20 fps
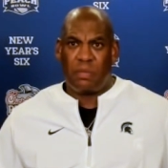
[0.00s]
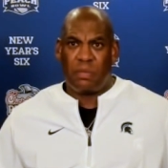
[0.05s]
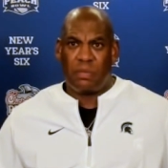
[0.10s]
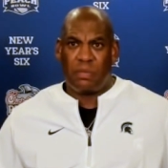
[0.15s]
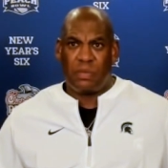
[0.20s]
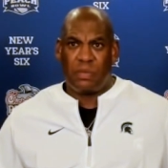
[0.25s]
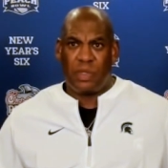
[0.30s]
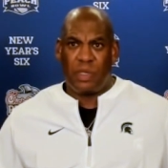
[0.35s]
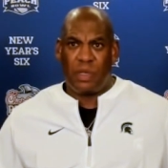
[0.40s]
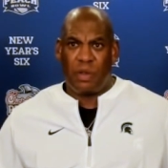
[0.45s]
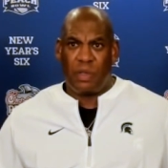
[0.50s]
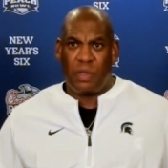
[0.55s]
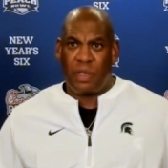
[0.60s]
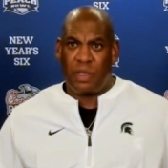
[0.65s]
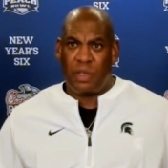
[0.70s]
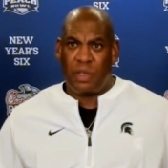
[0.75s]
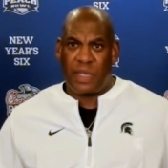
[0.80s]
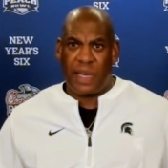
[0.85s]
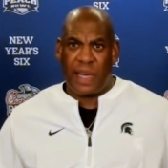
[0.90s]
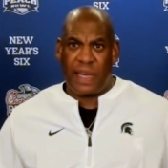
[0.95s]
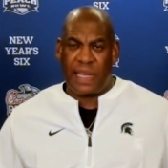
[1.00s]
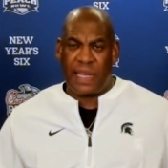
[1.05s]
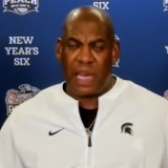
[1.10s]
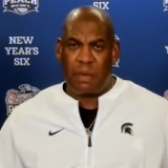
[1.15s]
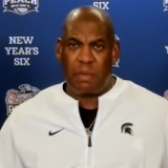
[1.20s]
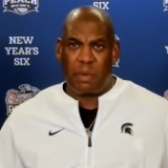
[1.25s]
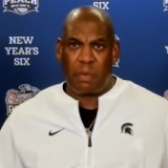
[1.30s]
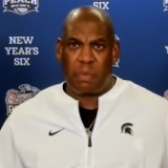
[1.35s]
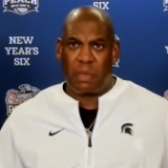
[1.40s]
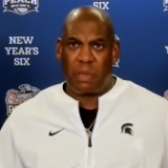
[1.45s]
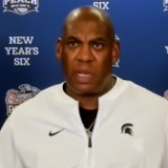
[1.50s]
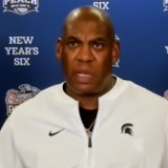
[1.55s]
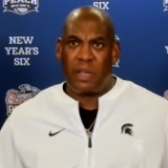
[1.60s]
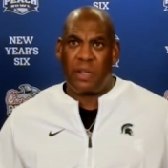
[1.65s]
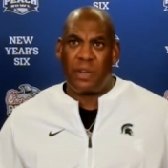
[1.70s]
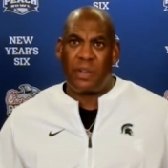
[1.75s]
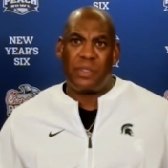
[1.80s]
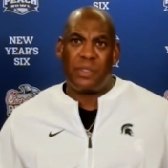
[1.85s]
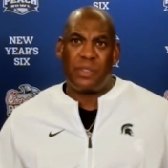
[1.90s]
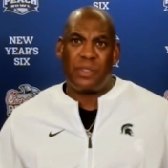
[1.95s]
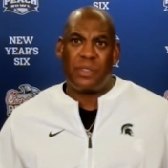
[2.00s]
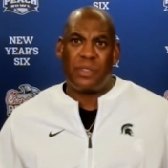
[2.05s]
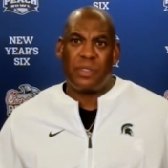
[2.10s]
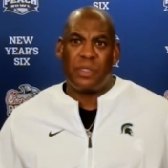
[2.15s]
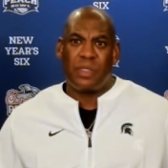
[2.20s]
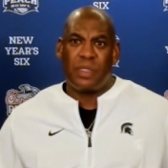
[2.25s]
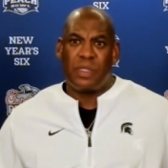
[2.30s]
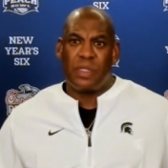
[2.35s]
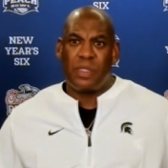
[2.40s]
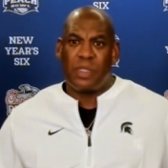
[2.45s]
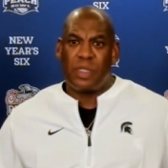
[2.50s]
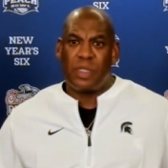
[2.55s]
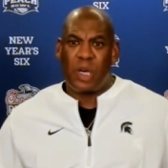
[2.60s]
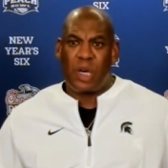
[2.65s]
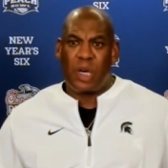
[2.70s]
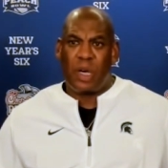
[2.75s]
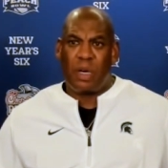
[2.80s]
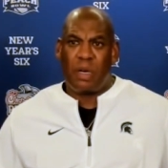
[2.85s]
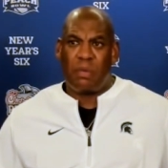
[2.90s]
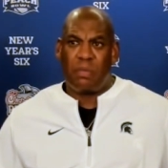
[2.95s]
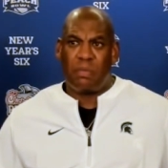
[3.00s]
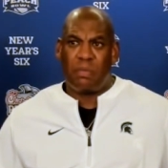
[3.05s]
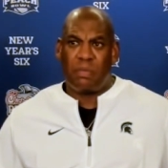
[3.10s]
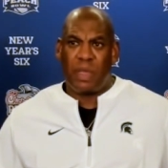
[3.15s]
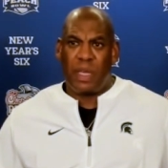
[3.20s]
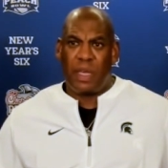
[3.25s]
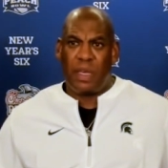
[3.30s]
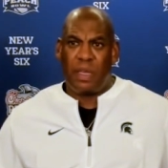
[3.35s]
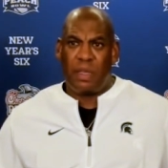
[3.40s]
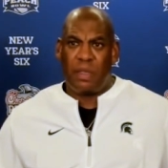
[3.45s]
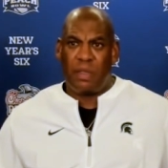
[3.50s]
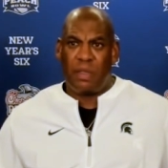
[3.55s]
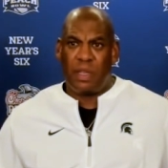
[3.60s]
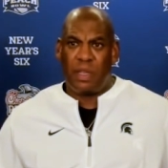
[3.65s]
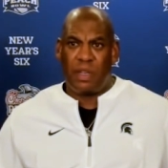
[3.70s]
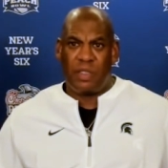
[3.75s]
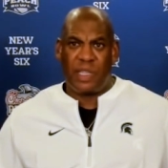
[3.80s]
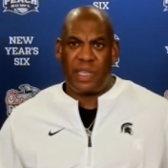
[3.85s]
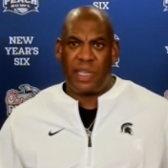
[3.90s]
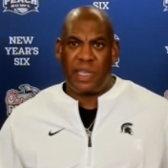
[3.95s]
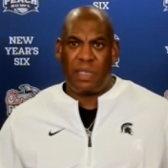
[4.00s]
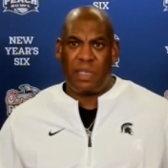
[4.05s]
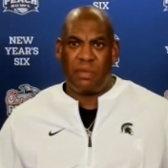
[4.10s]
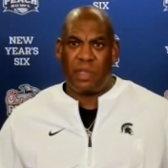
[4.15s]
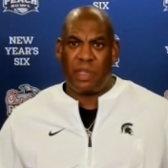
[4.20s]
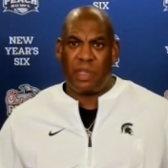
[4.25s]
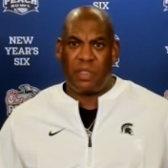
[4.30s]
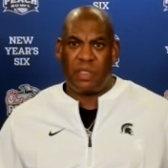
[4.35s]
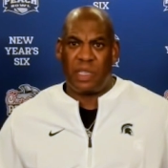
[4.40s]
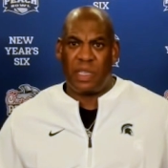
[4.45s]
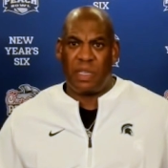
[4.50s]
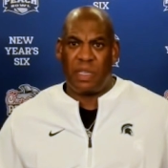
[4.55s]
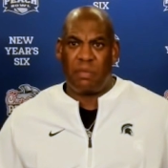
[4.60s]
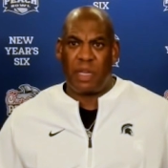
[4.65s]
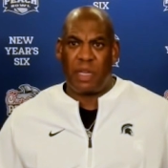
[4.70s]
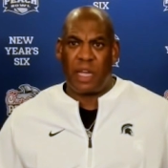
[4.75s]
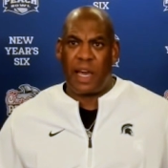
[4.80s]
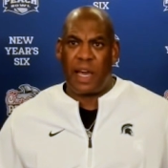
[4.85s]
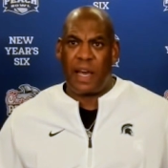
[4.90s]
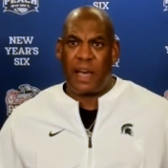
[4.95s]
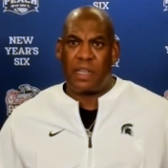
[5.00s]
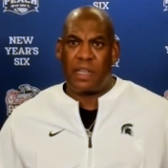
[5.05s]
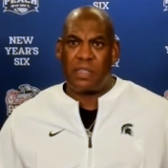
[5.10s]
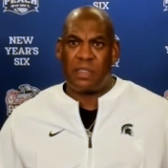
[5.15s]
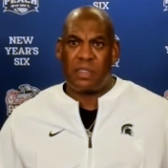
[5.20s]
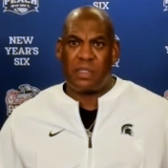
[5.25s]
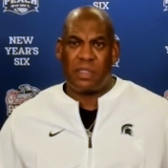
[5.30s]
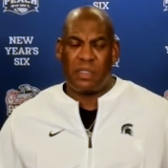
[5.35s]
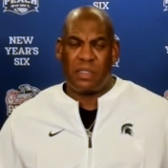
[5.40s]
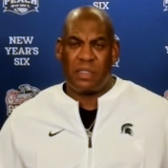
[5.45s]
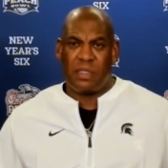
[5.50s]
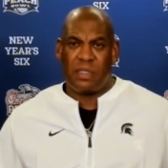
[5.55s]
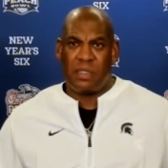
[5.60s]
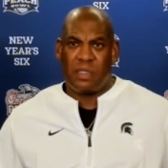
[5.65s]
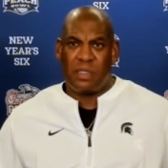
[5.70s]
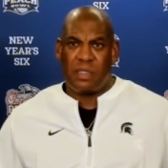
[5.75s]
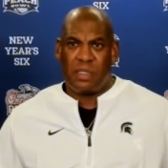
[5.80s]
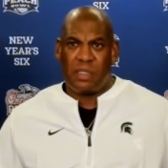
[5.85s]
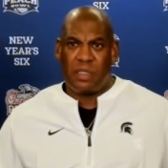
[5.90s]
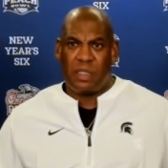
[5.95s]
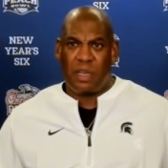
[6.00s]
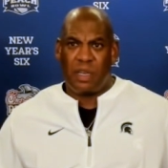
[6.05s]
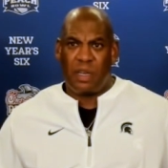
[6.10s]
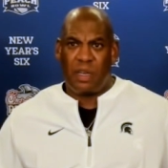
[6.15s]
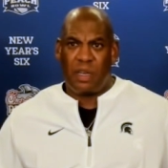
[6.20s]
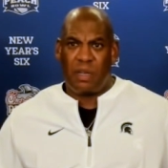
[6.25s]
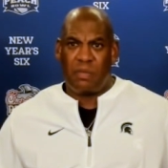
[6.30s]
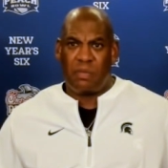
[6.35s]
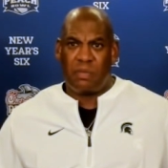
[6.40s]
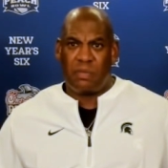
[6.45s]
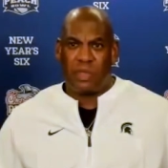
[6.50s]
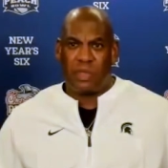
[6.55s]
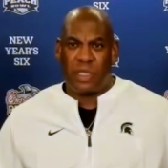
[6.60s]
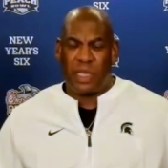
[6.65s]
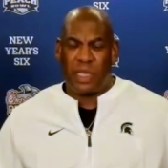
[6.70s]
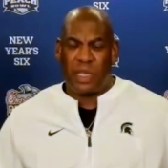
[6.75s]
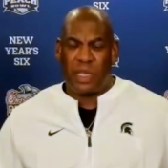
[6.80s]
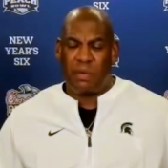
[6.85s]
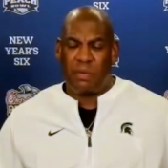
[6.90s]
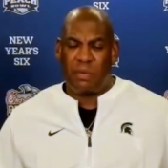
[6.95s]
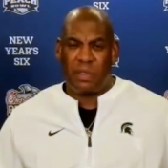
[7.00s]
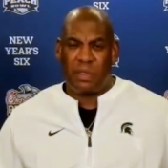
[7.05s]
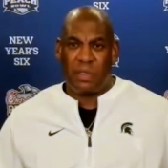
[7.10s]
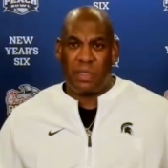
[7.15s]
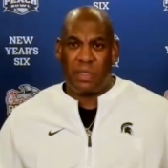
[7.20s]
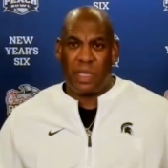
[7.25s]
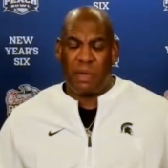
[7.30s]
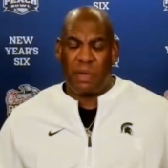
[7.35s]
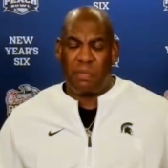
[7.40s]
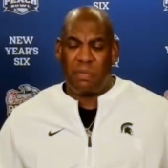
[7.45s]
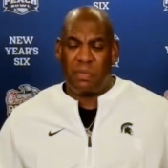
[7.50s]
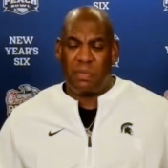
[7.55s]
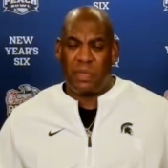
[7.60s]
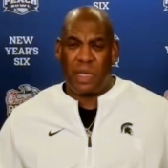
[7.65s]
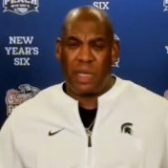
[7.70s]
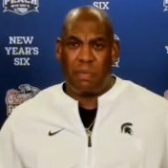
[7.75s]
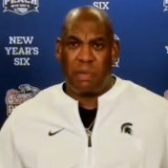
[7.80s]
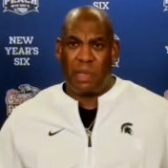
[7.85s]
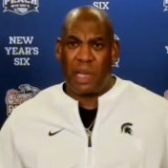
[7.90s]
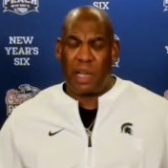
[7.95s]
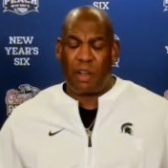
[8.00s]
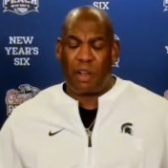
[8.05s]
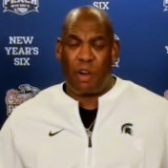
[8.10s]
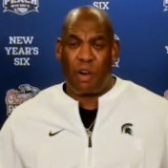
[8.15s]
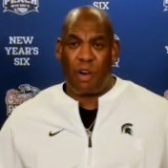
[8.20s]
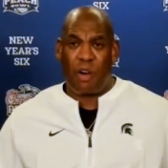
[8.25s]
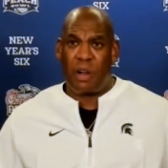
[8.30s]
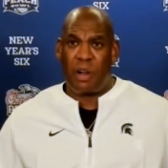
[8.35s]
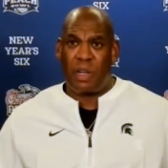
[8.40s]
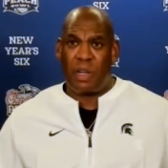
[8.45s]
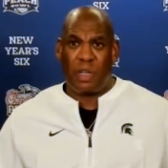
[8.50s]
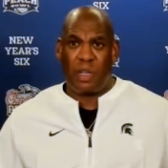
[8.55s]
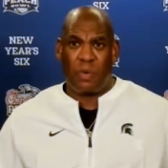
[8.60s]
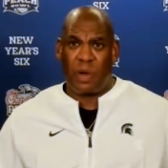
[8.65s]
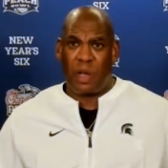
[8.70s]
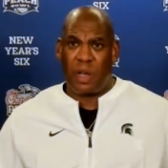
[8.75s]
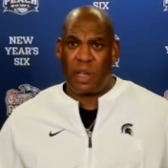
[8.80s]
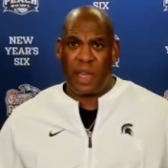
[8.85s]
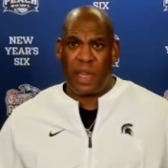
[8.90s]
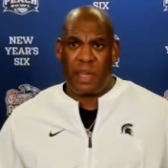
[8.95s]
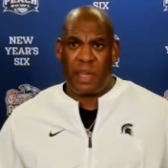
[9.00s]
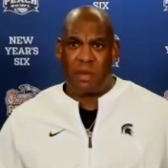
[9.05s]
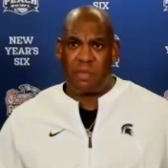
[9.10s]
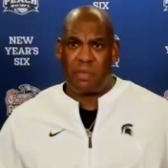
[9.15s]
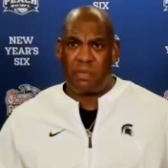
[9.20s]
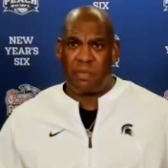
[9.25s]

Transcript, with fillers: you know, they're dynamic players um, and their team their team guys. Um, and they they they block hard in the run game,